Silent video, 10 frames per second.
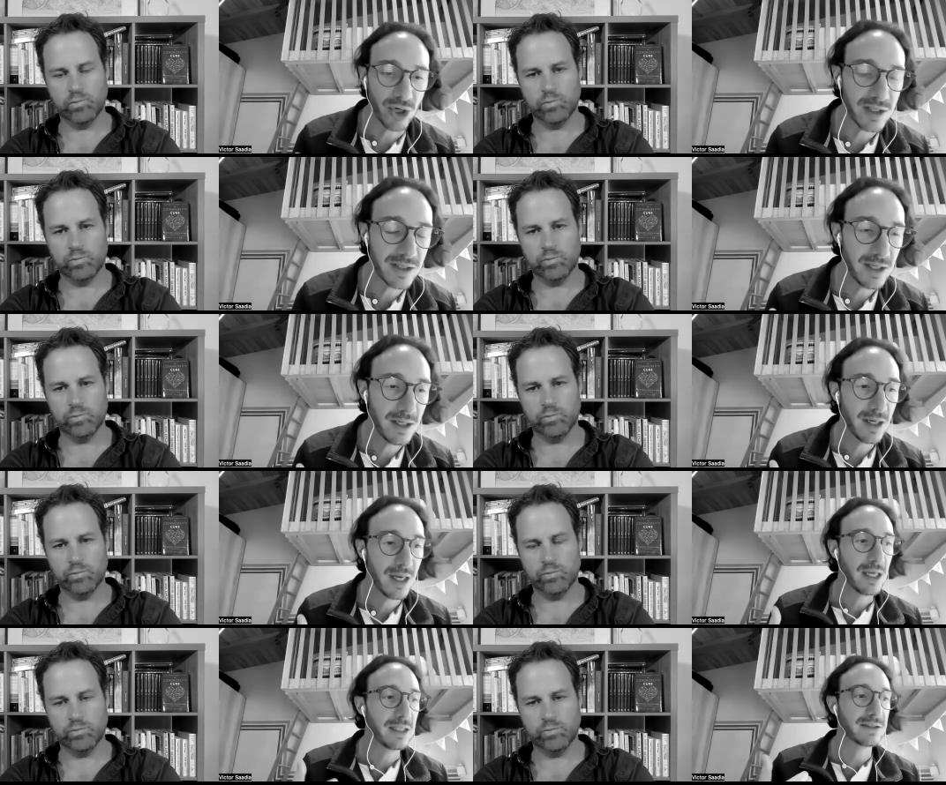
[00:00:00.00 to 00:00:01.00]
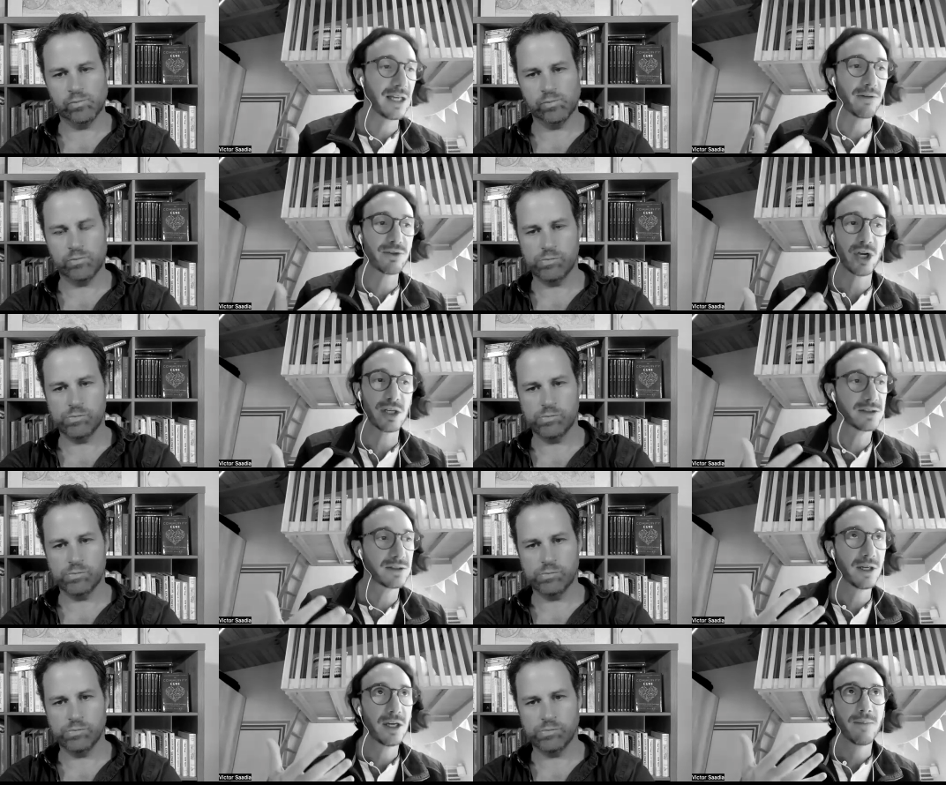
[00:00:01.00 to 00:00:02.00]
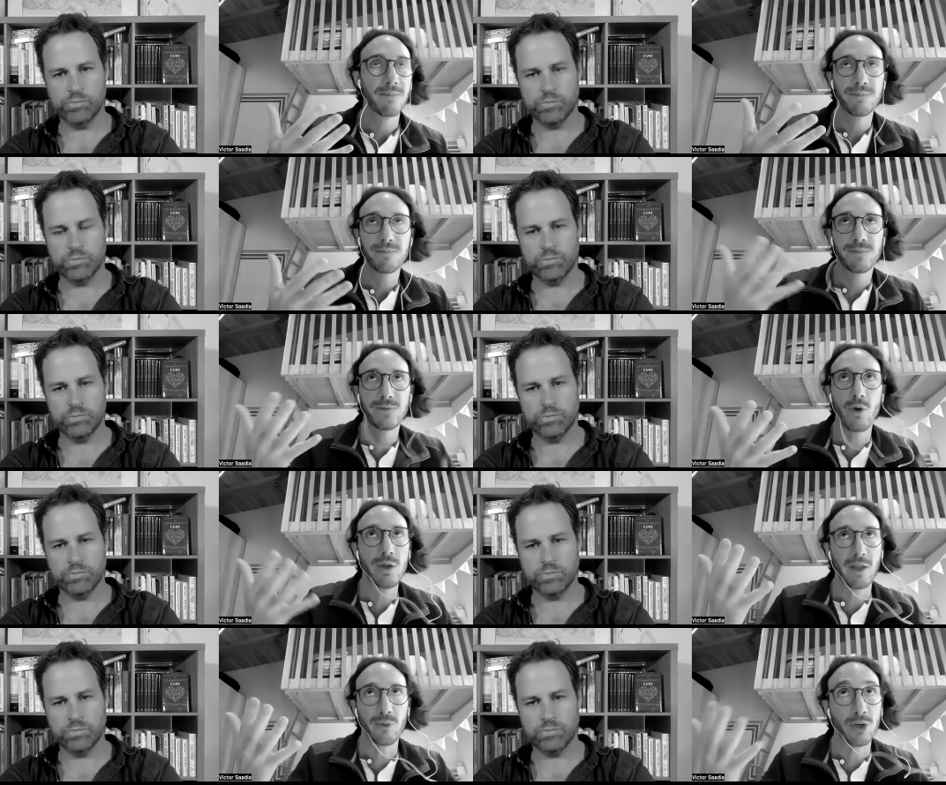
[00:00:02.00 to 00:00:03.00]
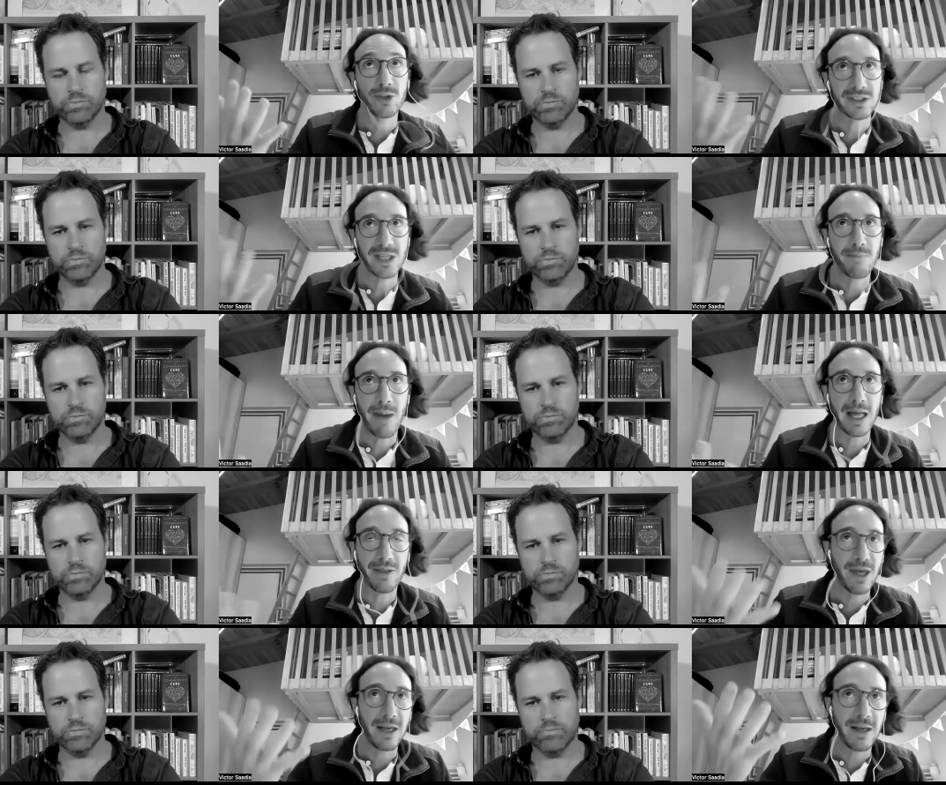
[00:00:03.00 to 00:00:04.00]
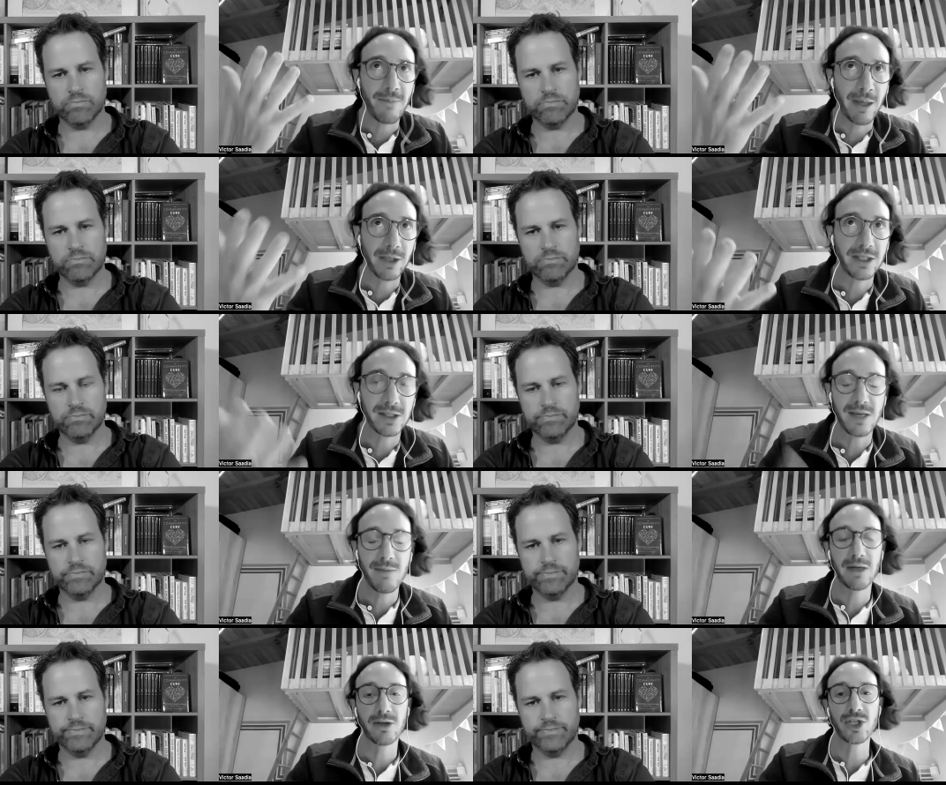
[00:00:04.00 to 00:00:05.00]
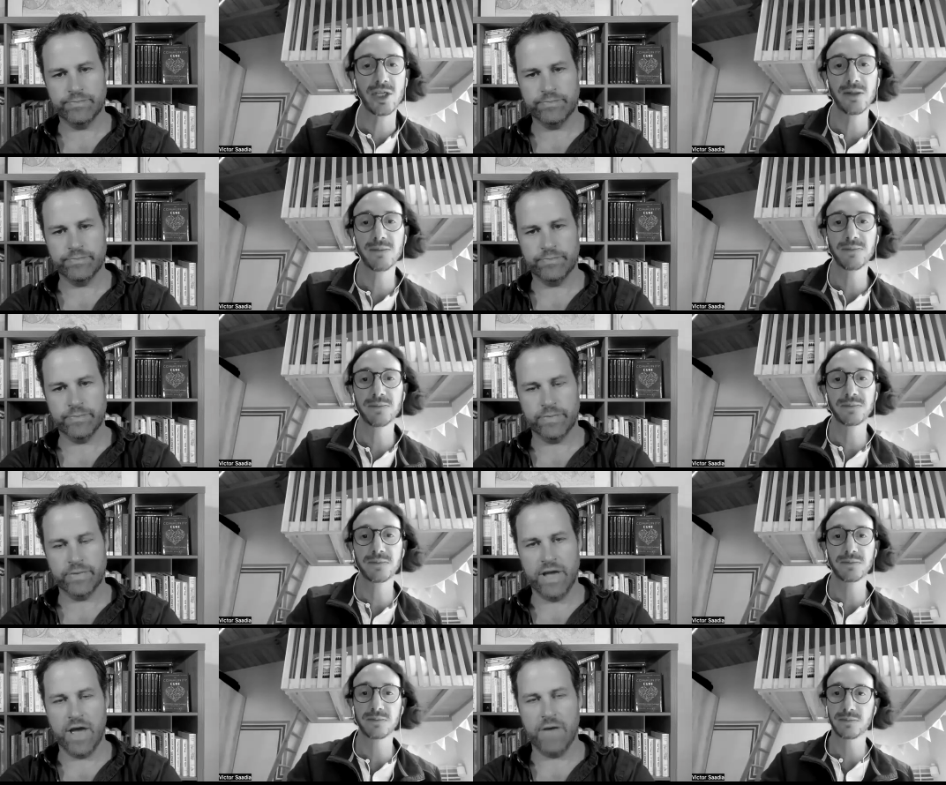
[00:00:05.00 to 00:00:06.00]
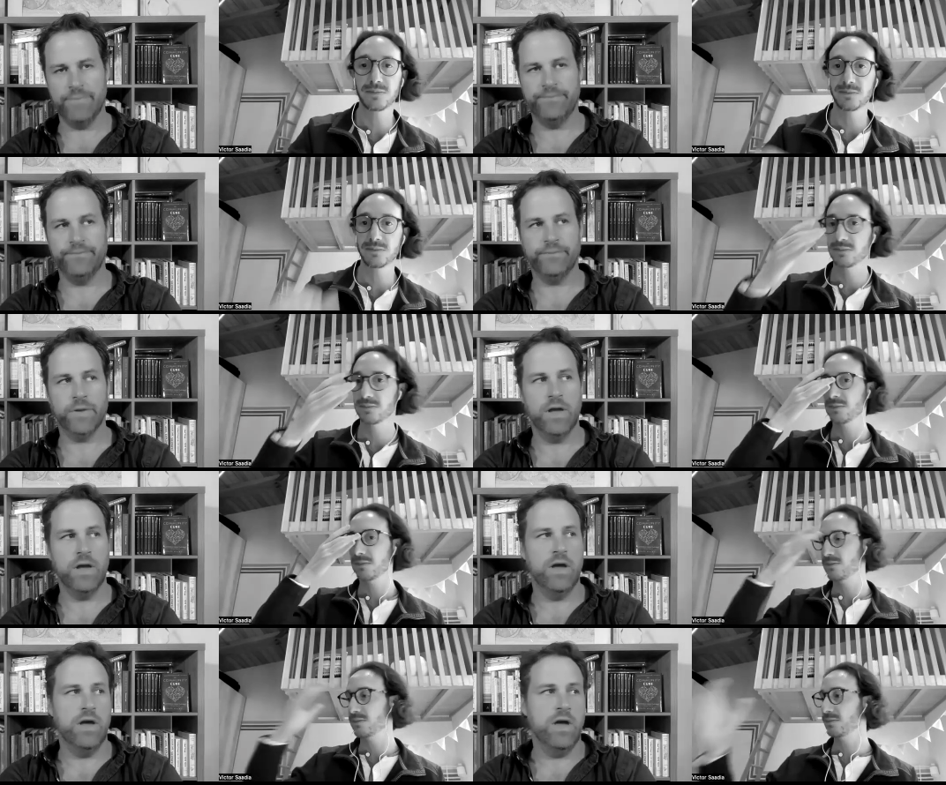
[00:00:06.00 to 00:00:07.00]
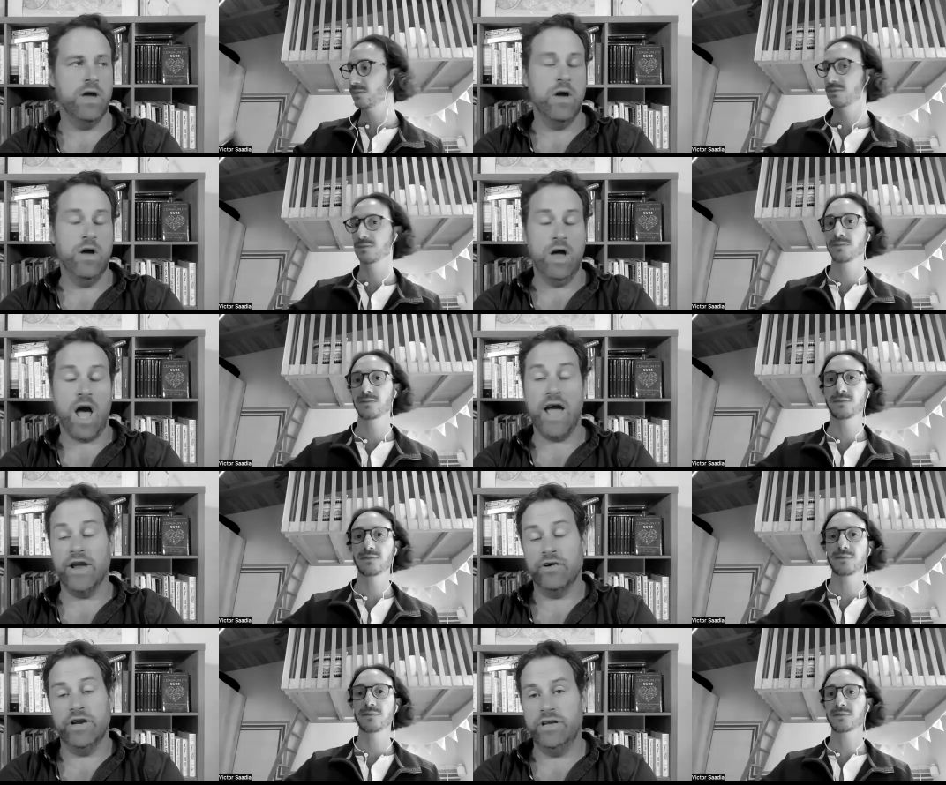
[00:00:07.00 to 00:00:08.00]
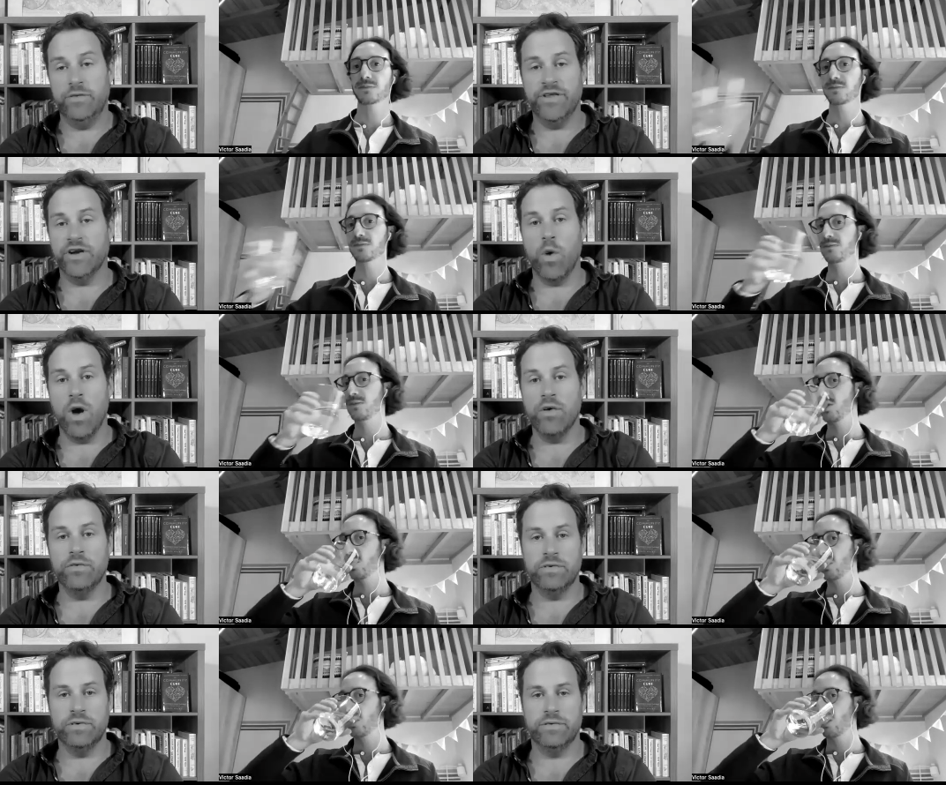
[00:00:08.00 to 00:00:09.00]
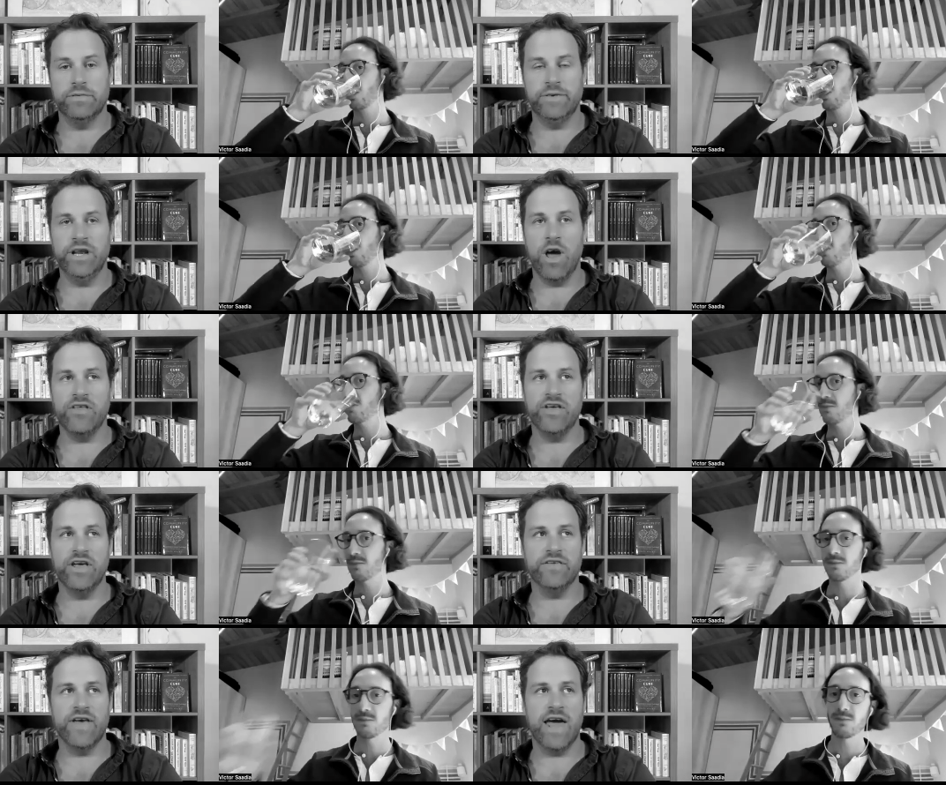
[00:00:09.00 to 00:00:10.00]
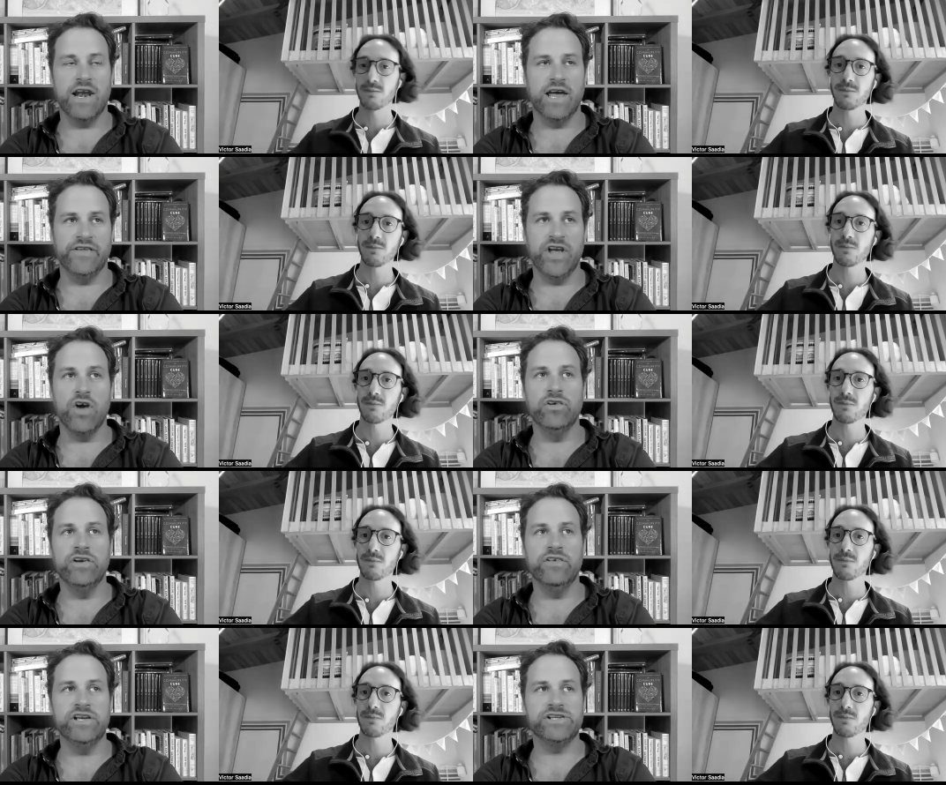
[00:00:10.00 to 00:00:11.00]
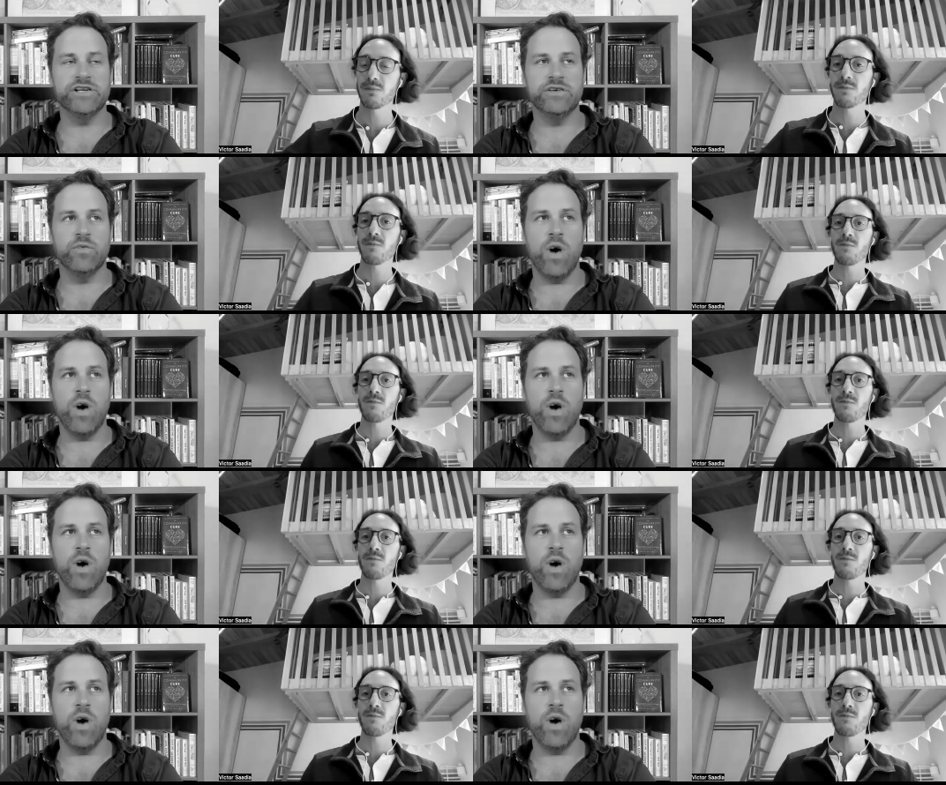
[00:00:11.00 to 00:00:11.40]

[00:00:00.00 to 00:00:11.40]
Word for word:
Speaker 1: jersey instead of just knowing that we're on the same path and, and building the same energy.
Speaker 2: Yeah. I agree with the quote. You know, I think that like the only reason